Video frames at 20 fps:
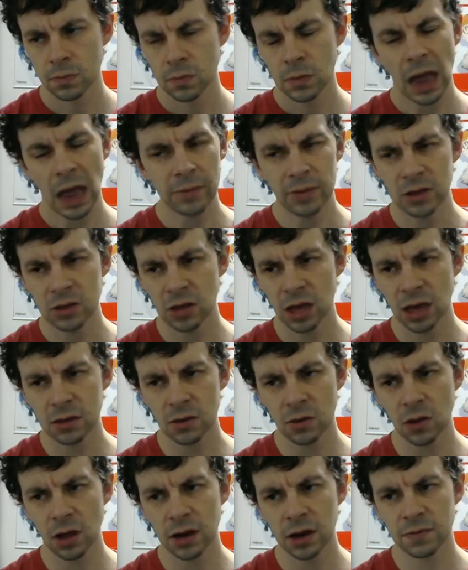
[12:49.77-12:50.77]
I mean, she has
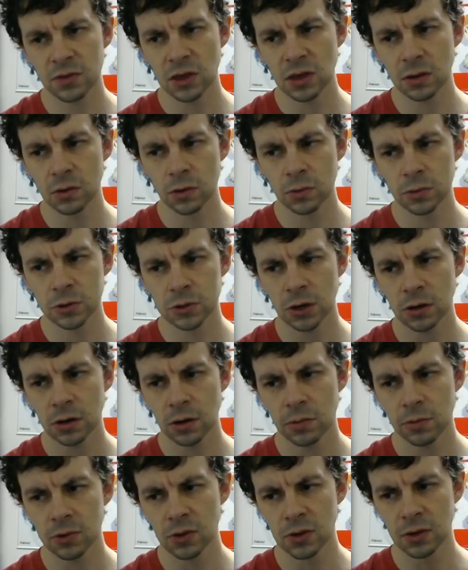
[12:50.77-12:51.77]
a lot of single
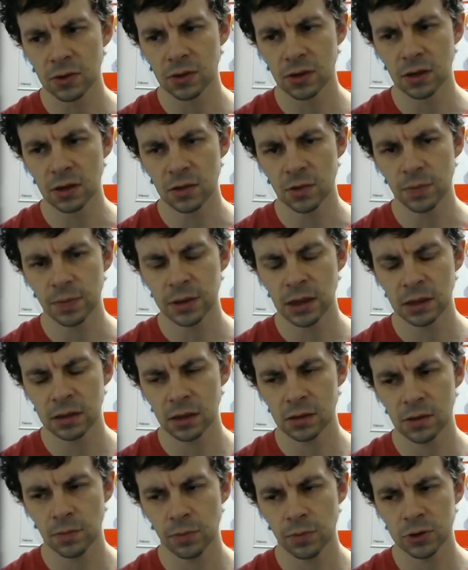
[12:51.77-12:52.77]
target resistance, but that
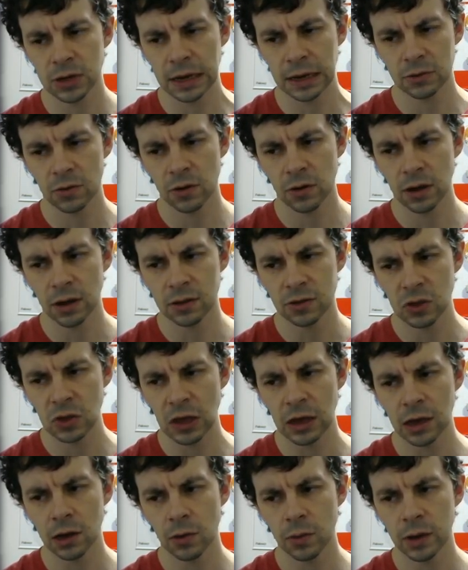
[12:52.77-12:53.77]
doesn't protect her against
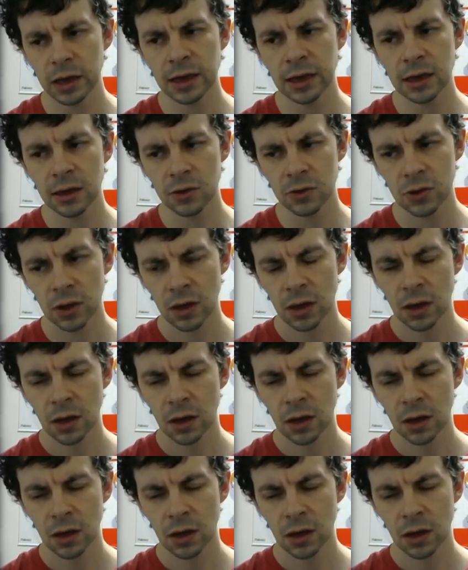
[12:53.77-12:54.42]
AoEs.